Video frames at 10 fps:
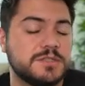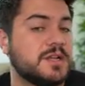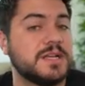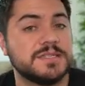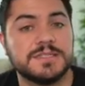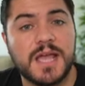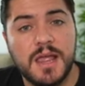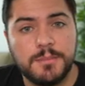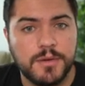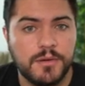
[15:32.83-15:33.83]
that has a
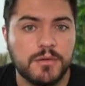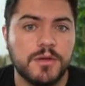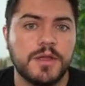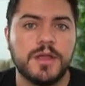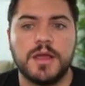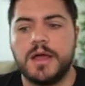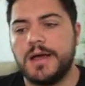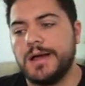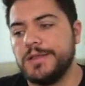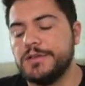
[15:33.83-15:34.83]
typo,
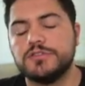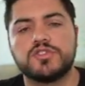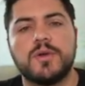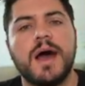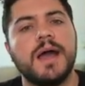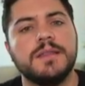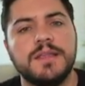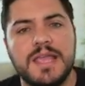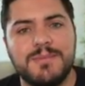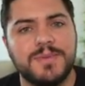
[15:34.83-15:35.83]
uh, you try
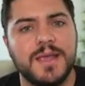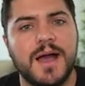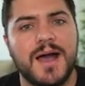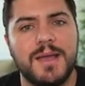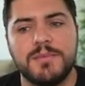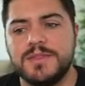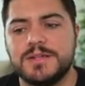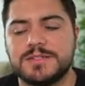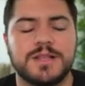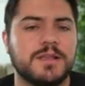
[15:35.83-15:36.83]
the API, but
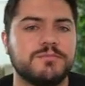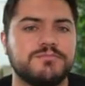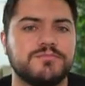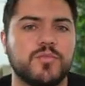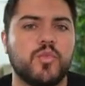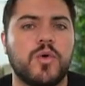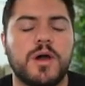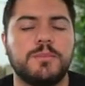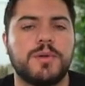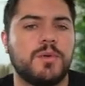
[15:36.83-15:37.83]
there's like
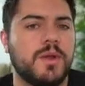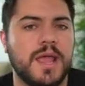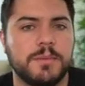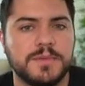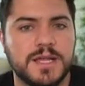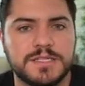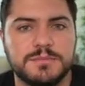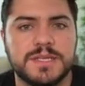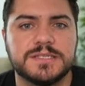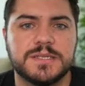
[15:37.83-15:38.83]
one param that is
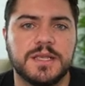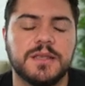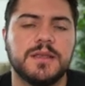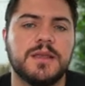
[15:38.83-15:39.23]
missing.